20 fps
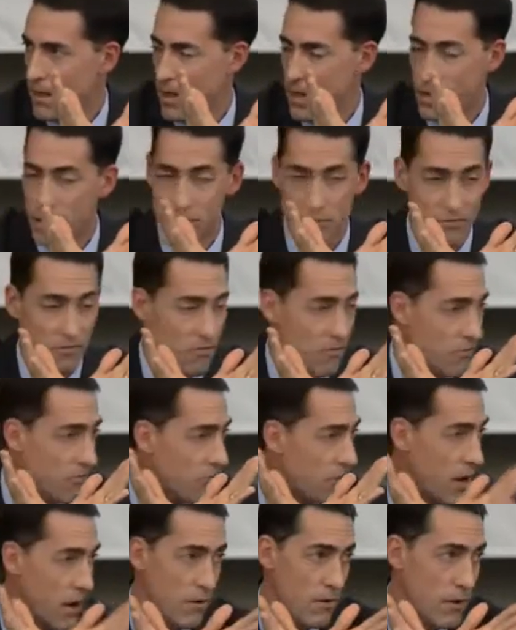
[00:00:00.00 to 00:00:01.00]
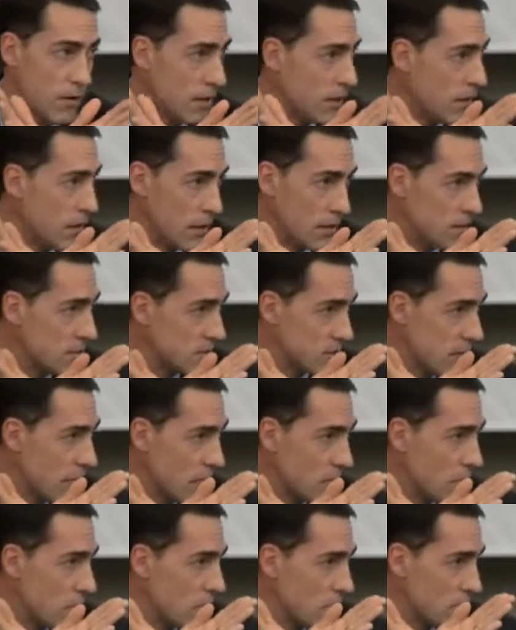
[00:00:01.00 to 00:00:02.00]
And it's very
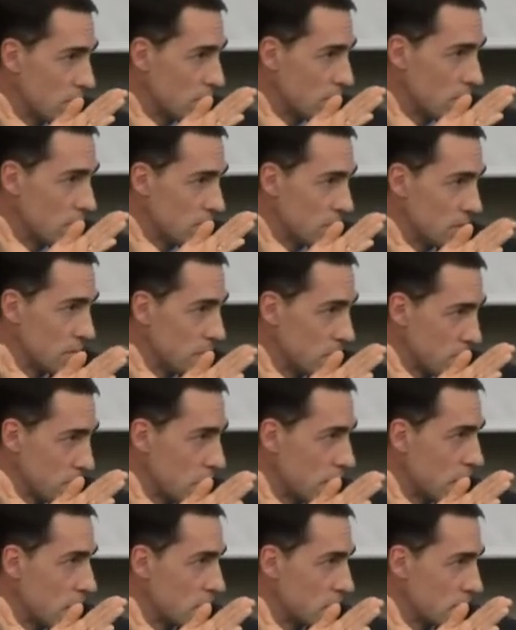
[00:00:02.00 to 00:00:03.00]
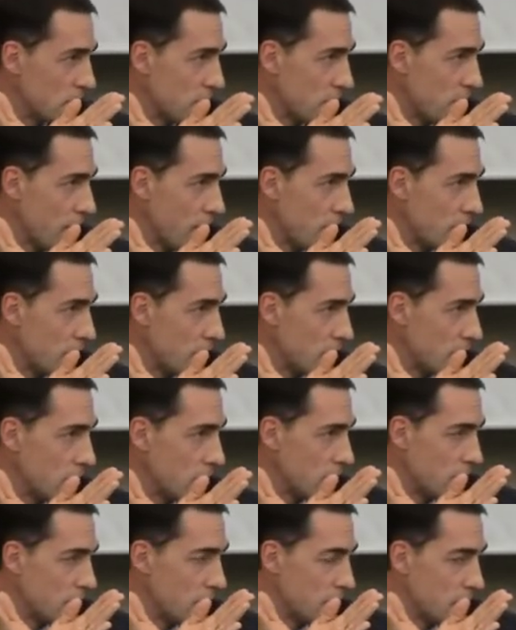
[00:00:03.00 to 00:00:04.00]
unstable simply because of that.
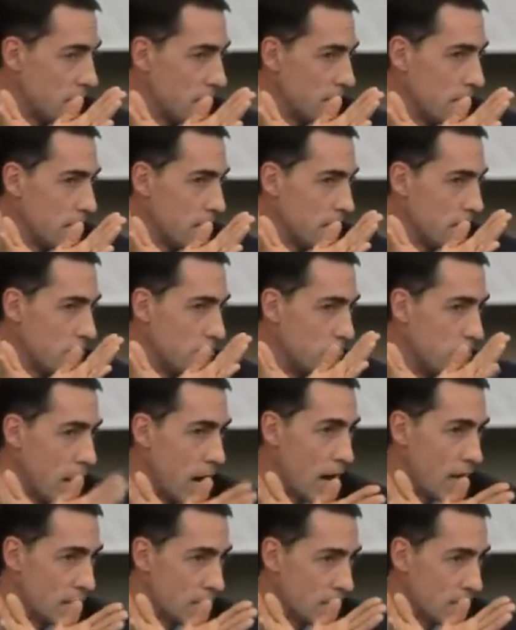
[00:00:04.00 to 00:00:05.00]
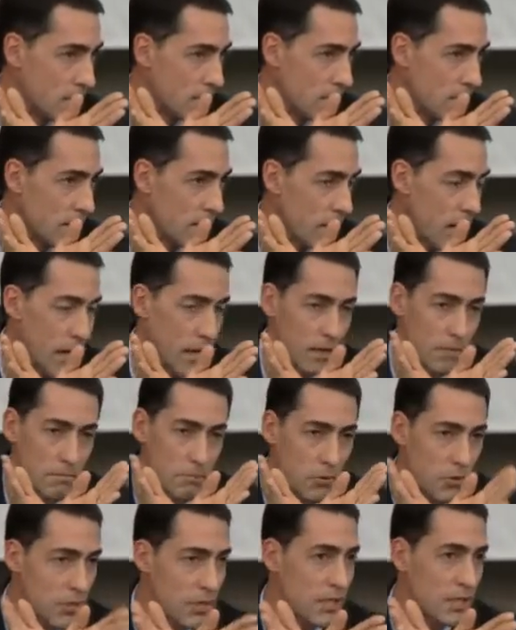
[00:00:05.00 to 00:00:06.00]
But I
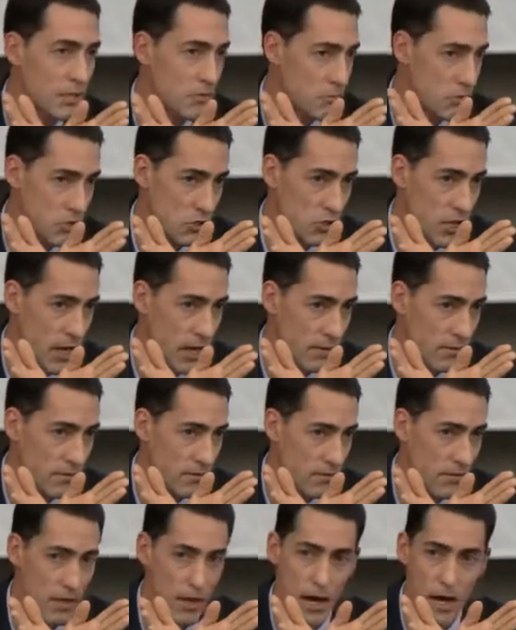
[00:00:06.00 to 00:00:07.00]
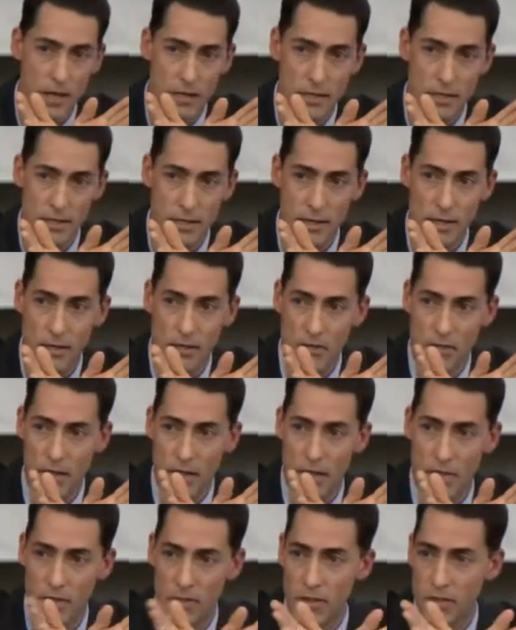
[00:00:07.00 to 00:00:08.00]
completely reject the idea
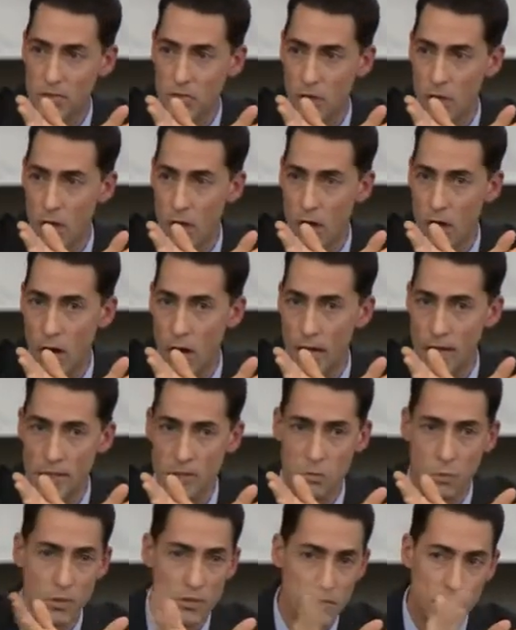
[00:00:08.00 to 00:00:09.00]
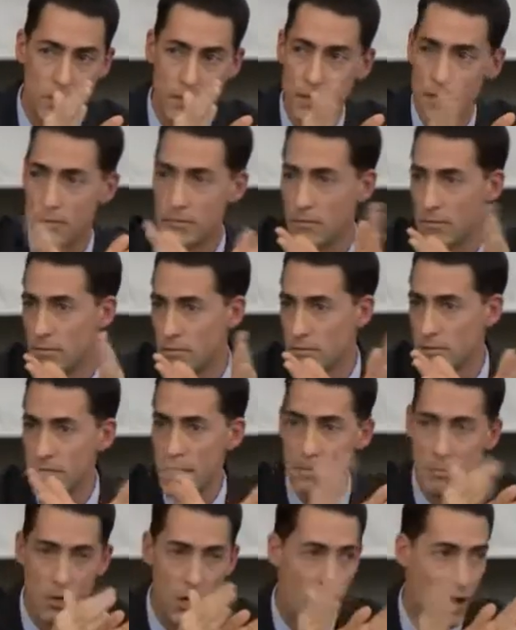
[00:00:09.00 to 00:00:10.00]
that this law is what's going to
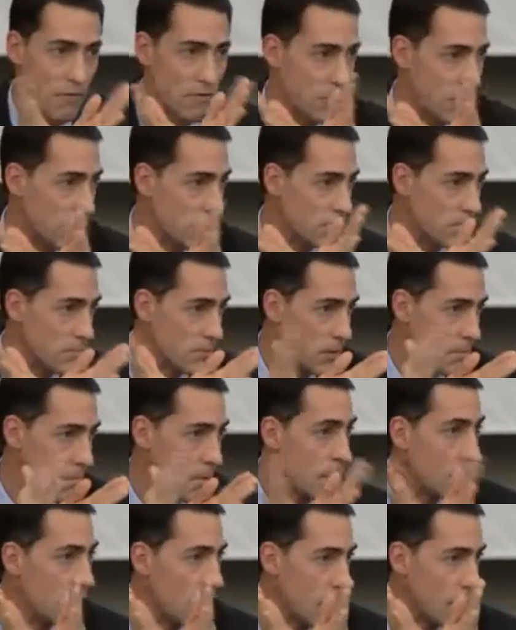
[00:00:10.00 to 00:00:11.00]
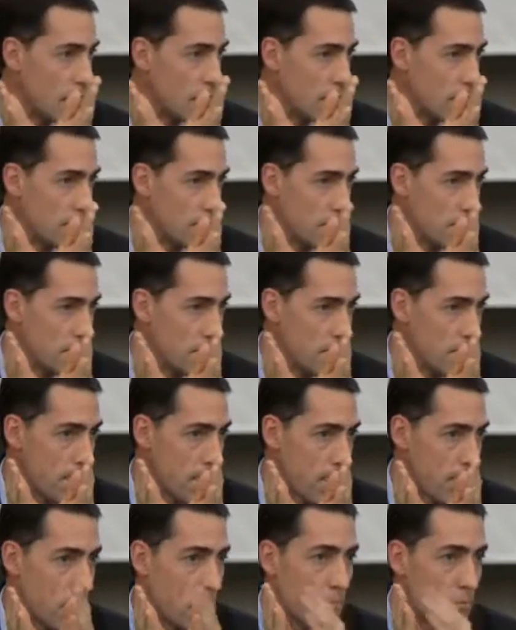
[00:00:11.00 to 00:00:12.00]
tip it off of the, the pinhead.
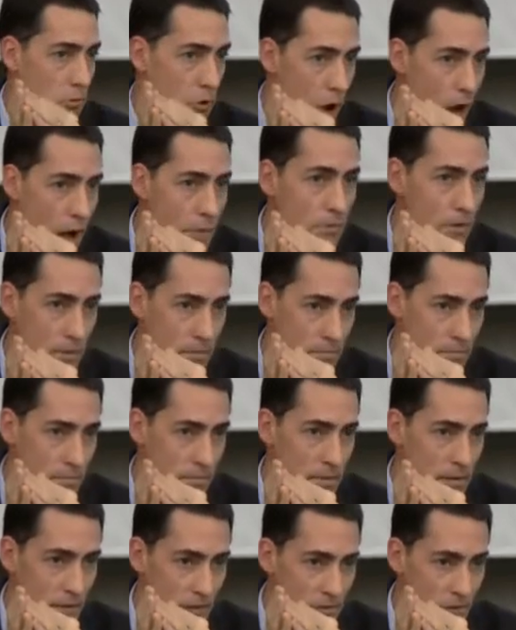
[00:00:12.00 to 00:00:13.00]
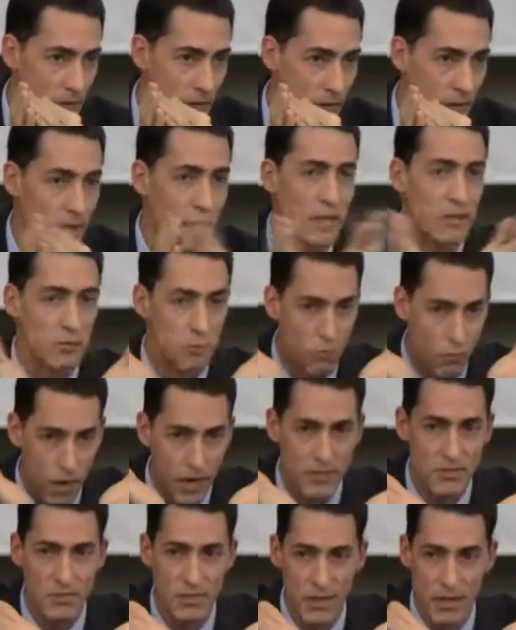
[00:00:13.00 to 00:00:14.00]
The problem is that it's
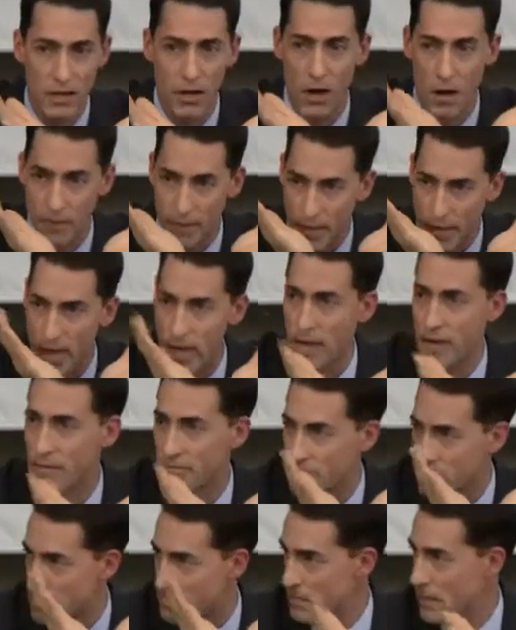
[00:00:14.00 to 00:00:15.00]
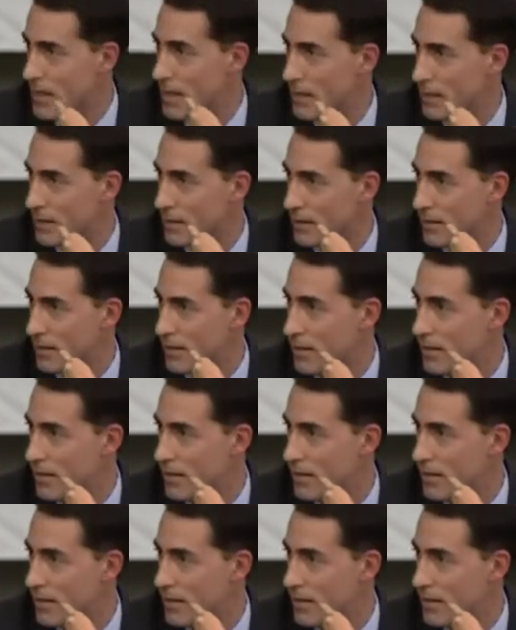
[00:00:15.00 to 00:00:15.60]
resting on the head of the pin.